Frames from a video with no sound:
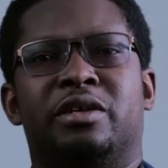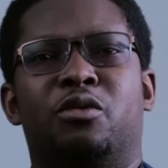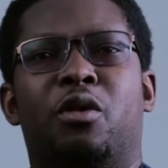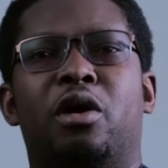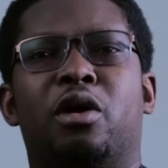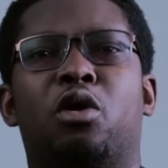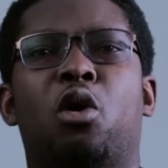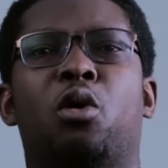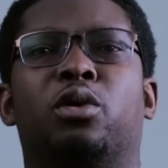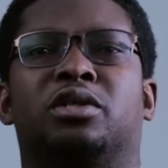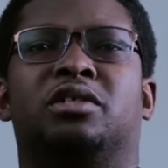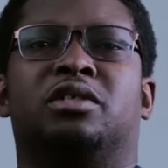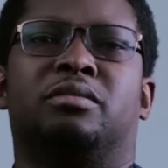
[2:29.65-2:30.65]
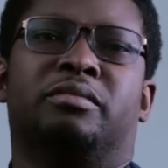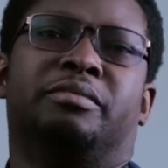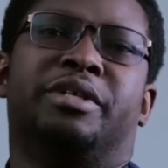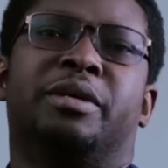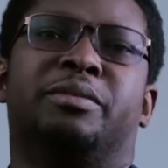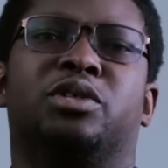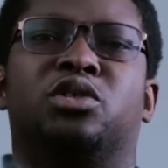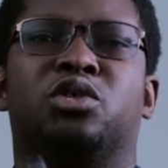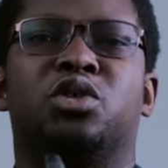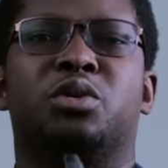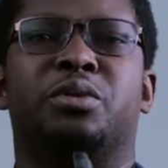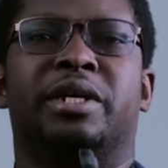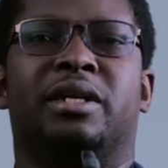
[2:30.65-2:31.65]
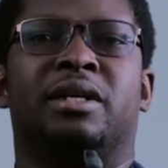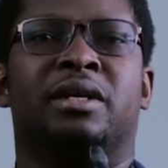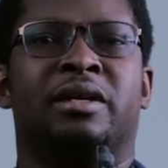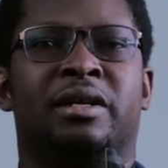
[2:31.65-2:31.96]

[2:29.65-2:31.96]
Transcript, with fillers: in one go be able to do it